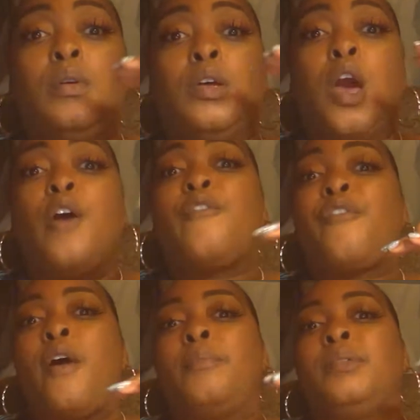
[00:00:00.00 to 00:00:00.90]
go
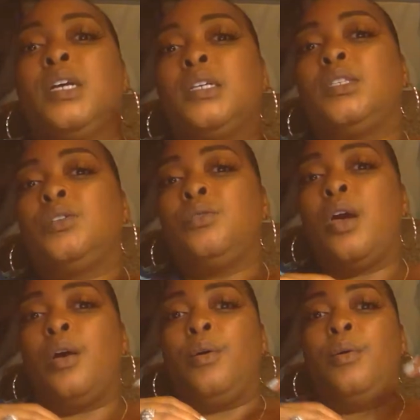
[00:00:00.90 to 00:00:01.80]
from just,
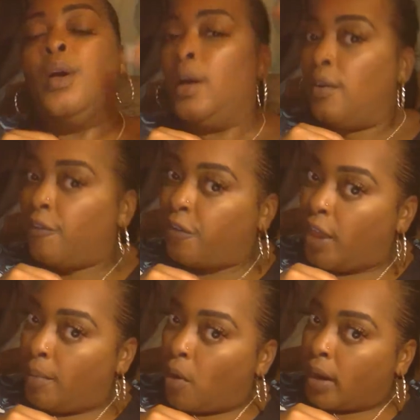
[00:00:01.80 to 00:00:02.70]

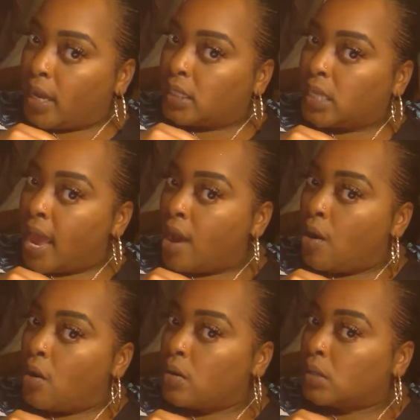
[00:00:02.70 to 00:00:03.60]
flea market
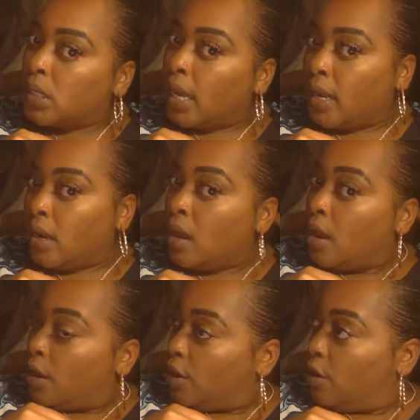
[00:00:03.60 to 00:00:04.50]
sales and,
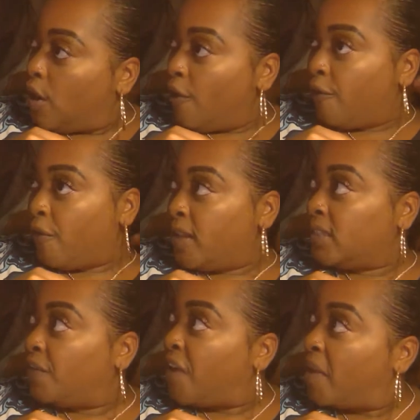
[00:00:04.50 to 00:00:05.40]
friends
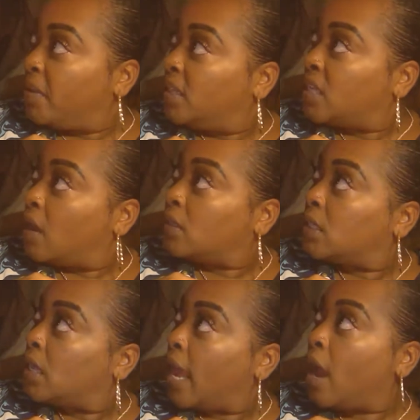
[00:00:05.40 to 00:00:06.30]
and family sales
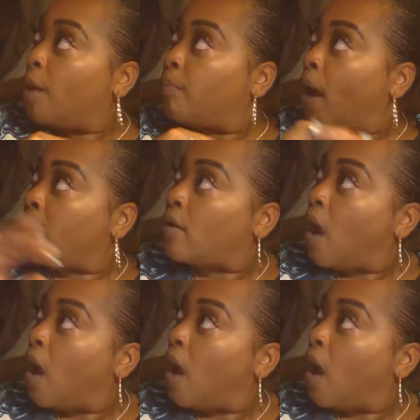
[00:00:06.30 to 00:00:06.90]
to like a broader